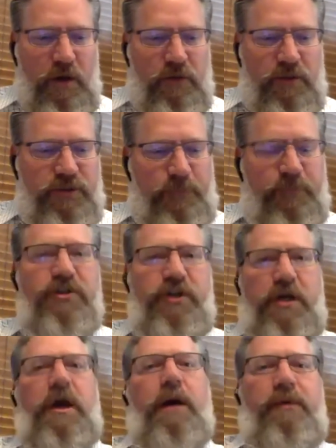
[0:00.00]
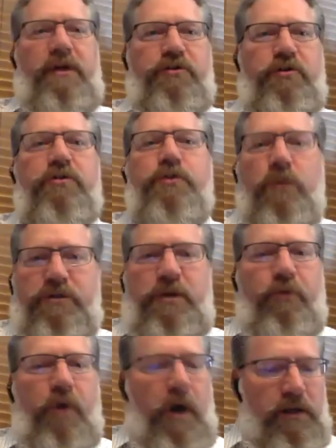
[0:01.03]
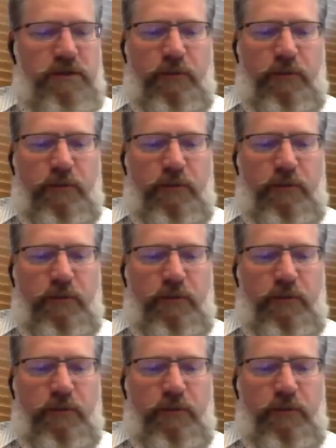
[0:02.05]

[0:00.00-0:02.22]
the CPG companies, they're sourcing products.